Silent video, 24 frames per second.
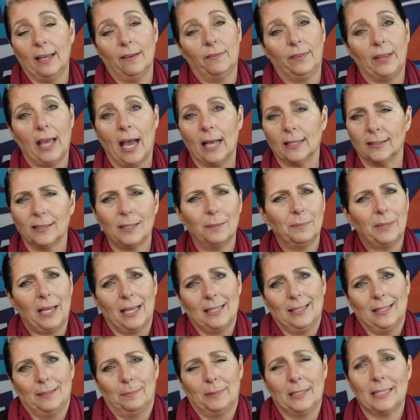if that.
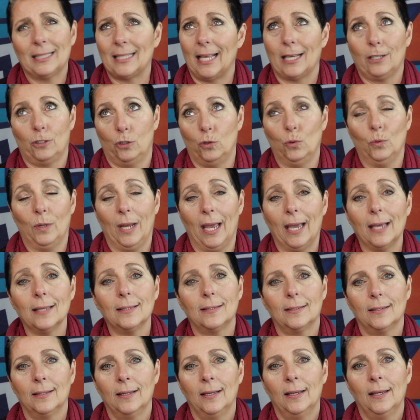Sometimes it's just like 2
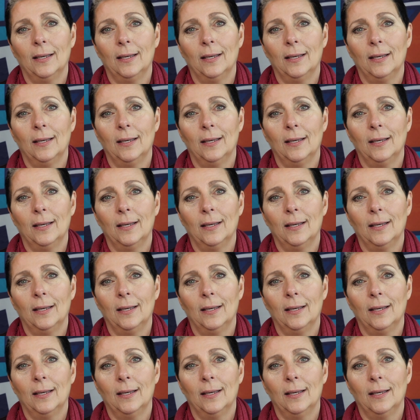days.